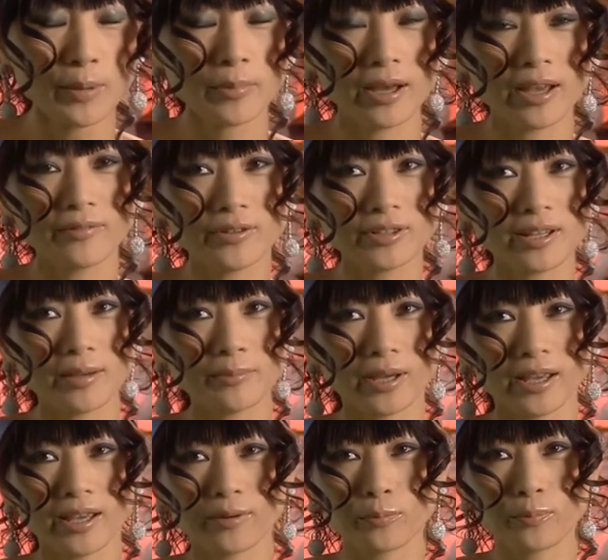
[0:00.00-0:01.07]
But every time
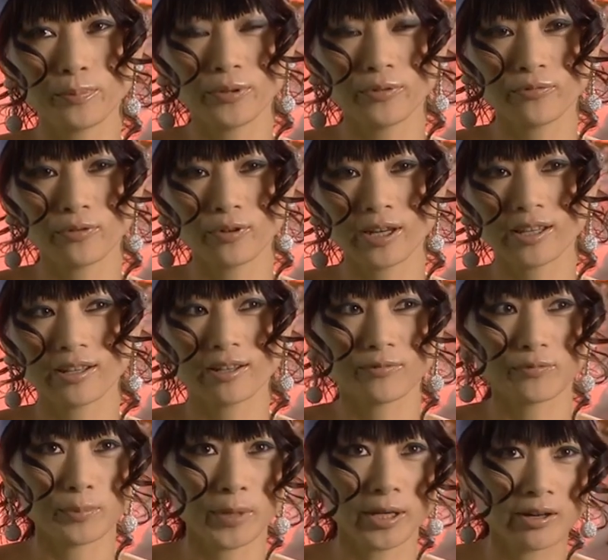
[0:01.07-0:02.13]
before I get
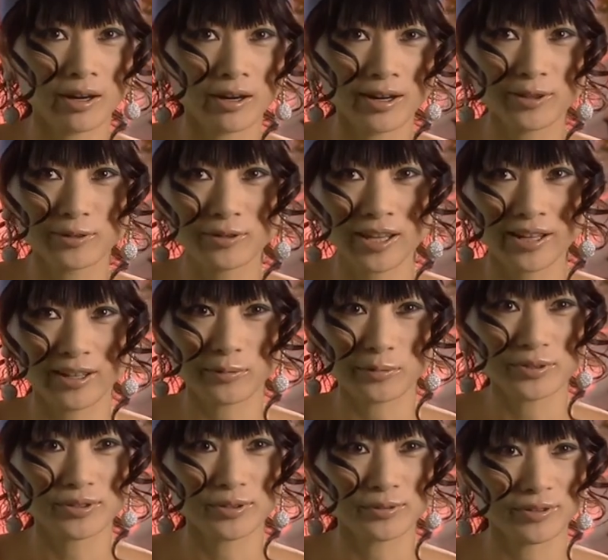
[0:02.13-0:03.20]
off of my car, I look at it, I was
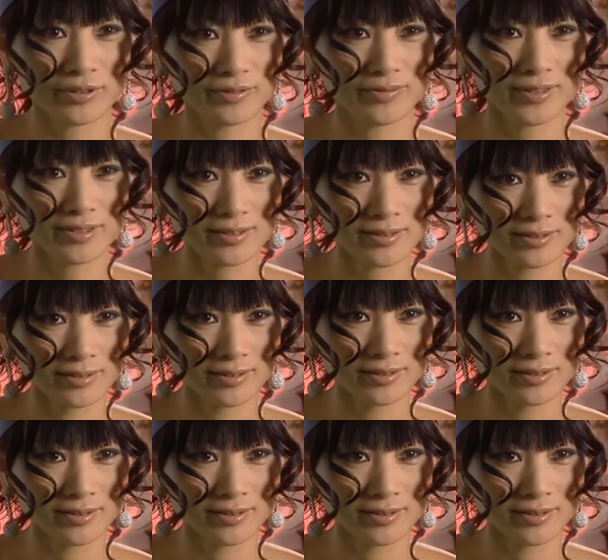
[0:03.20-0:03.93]
so nervous.